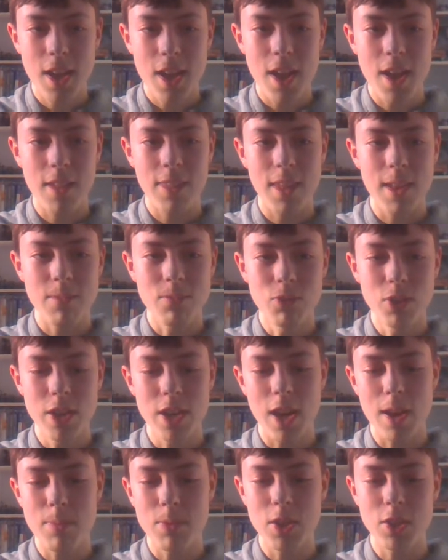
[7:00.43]
and then
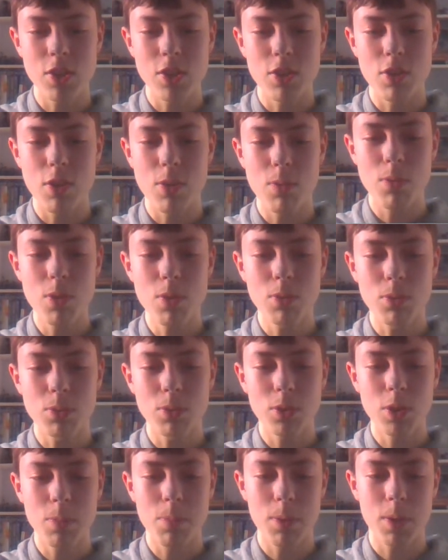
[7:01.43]
renamed it to New
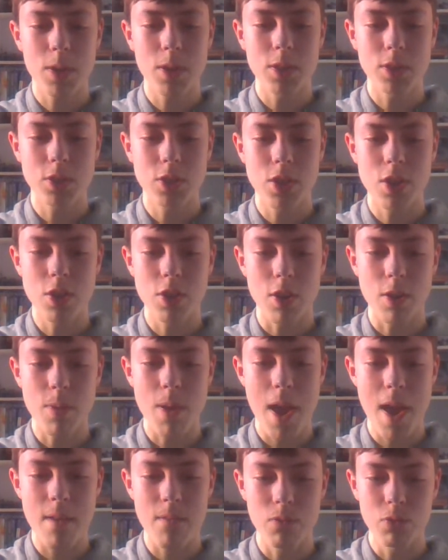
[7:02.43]
York because,
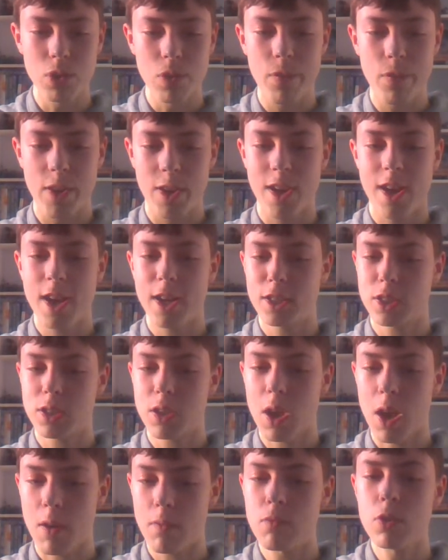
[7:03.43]
everything has to
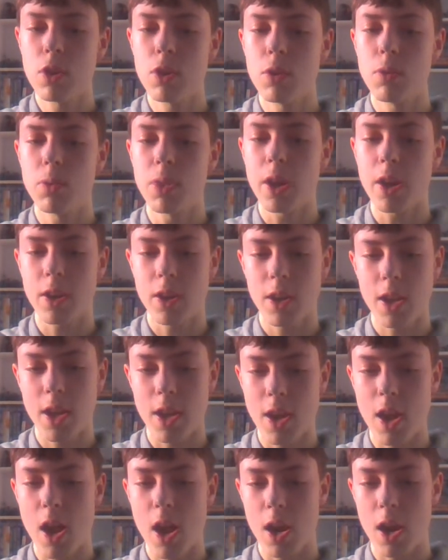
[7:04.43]
have new than an
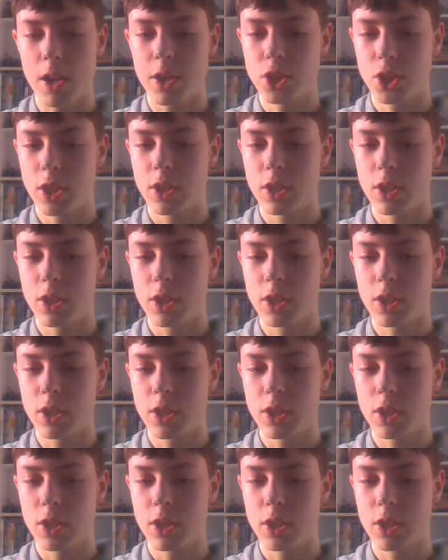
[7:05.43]
English